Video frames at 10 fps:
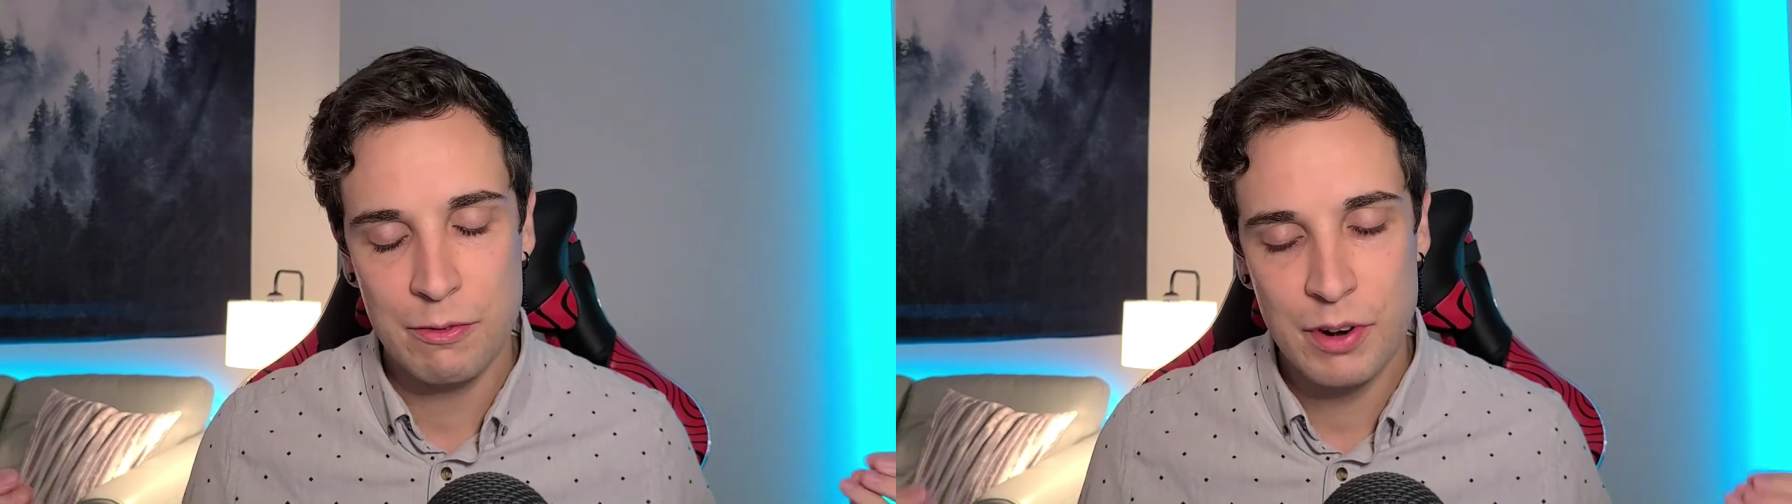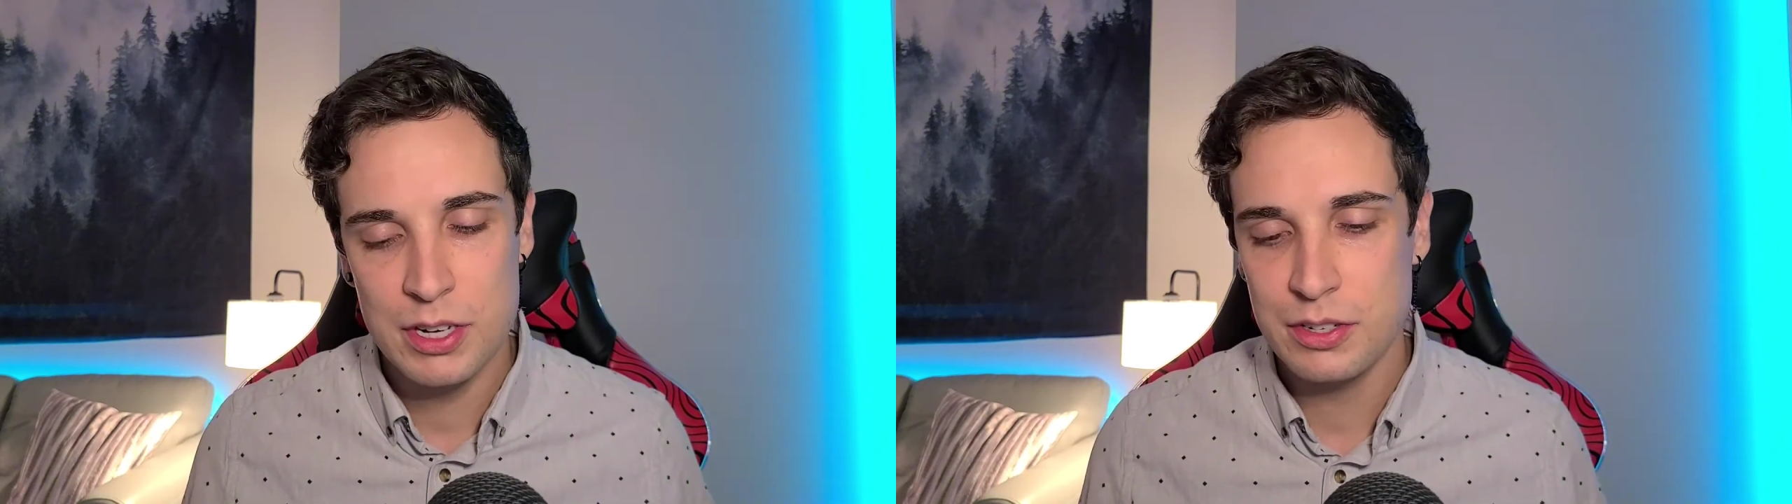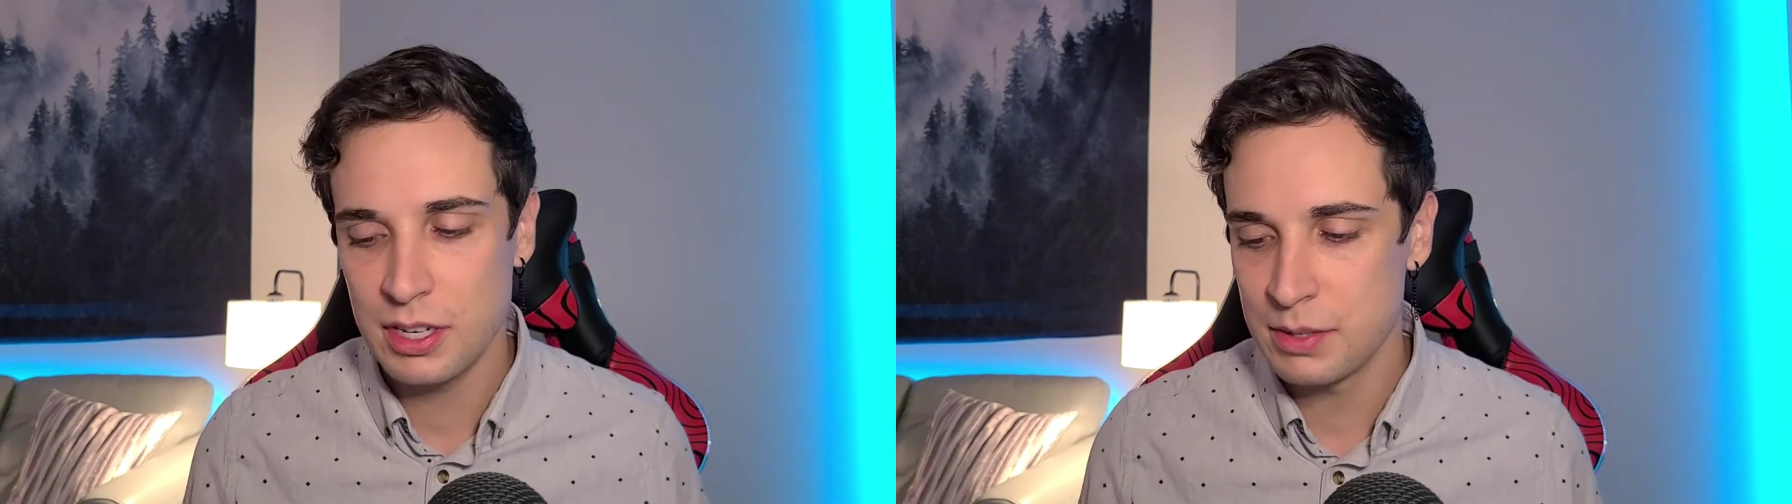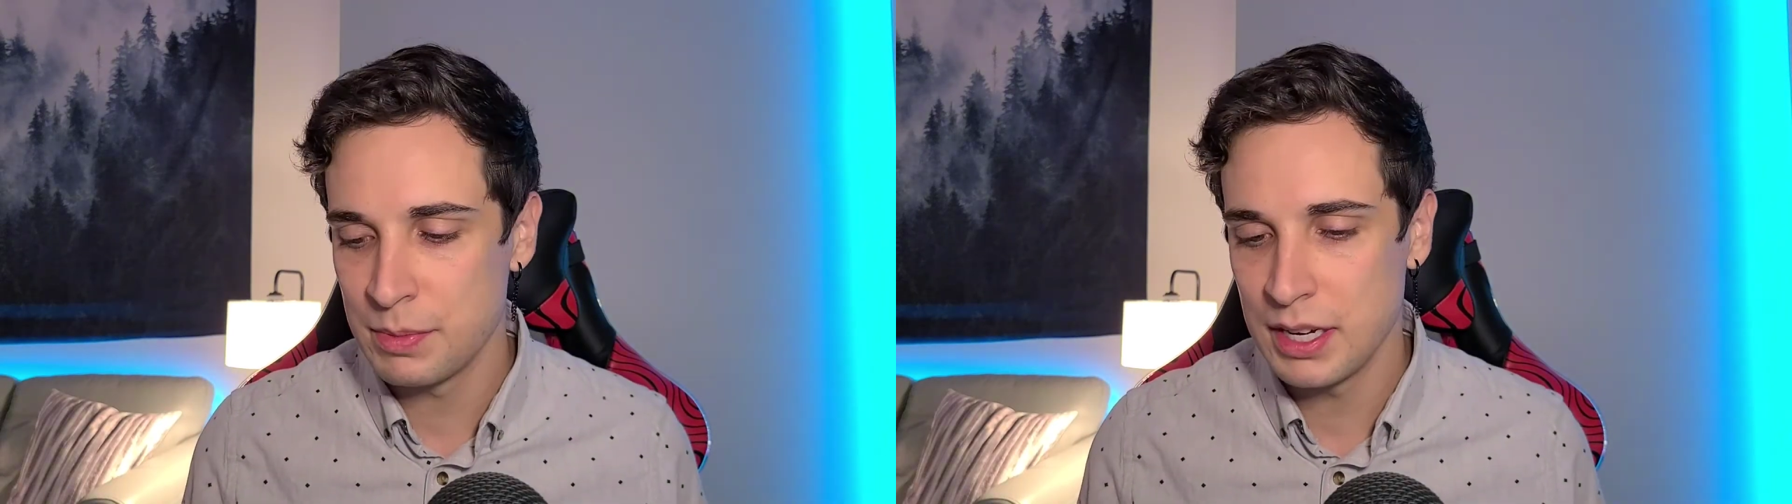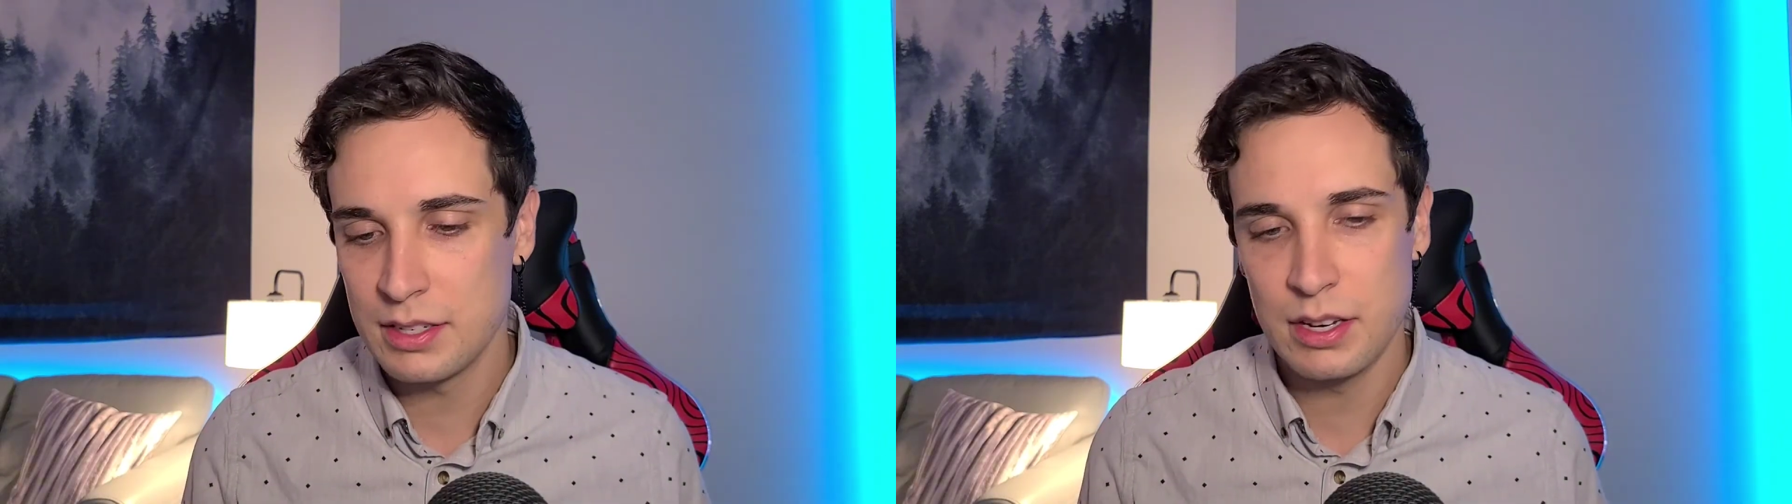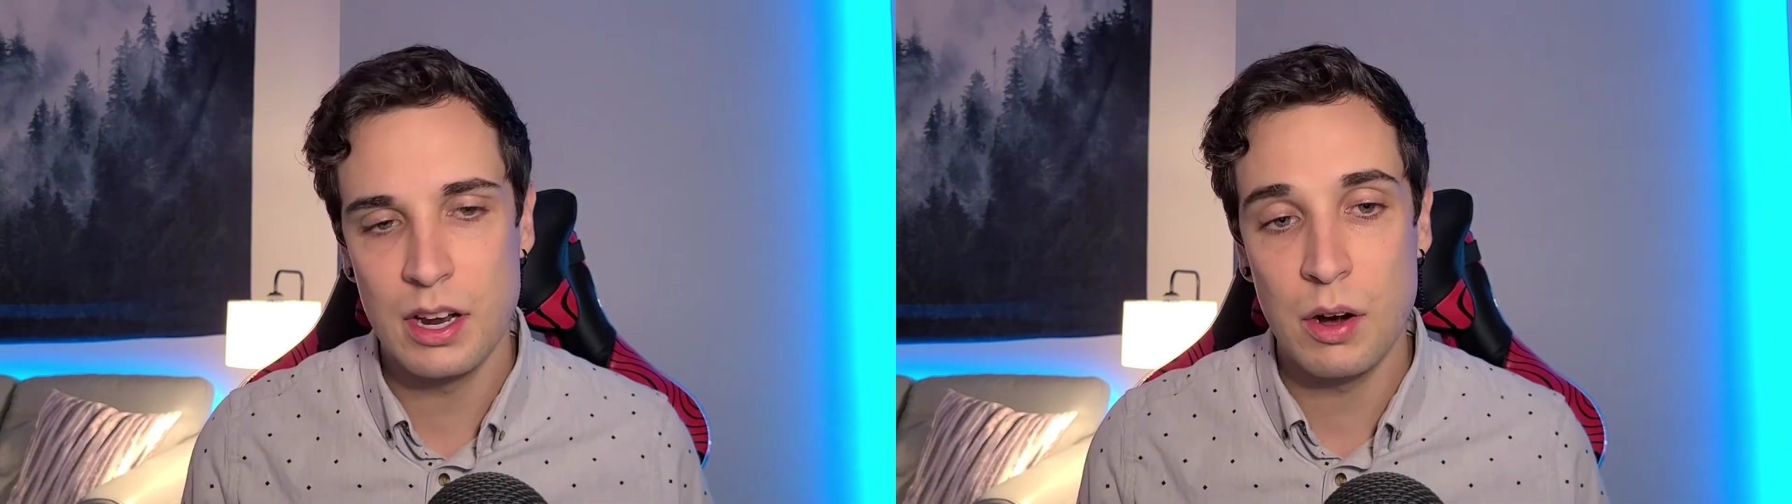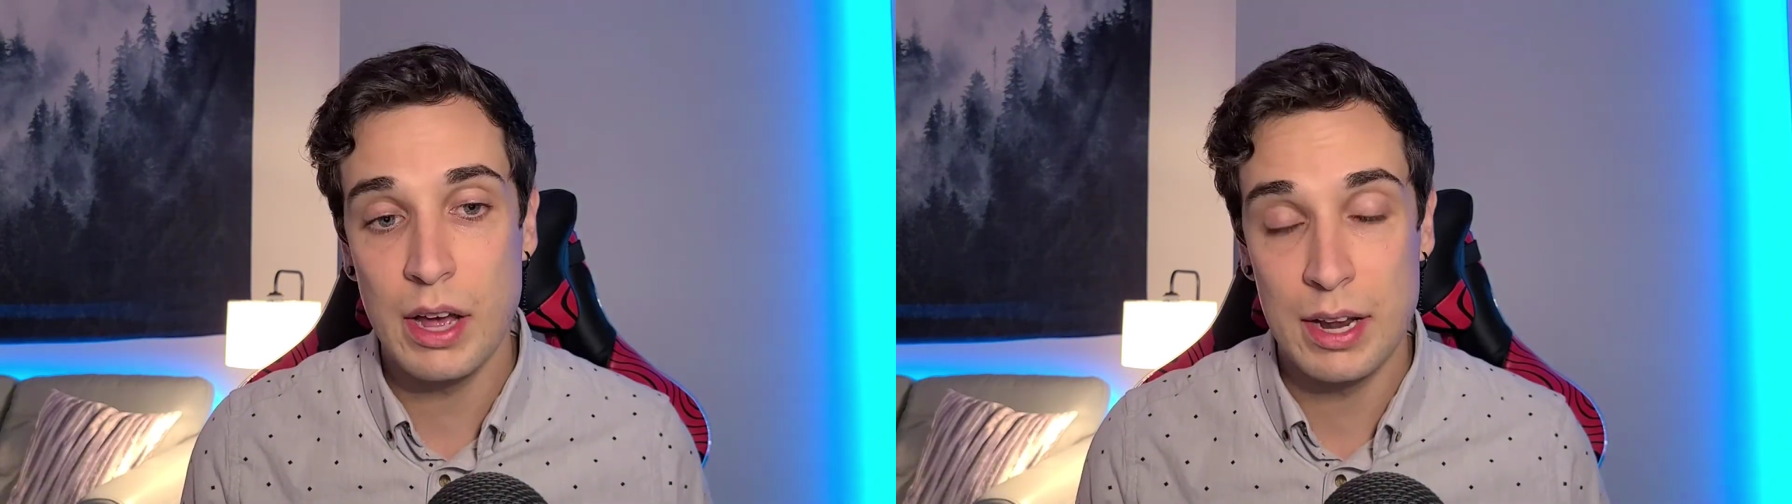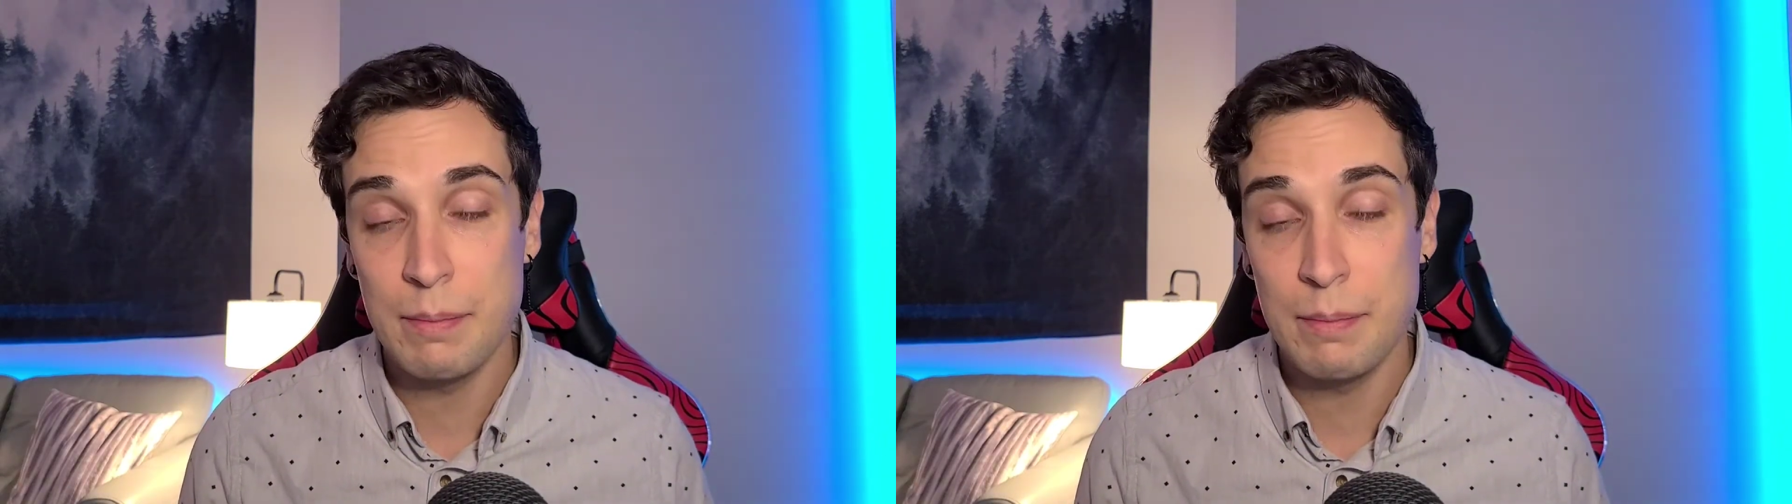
frustrates me to no end.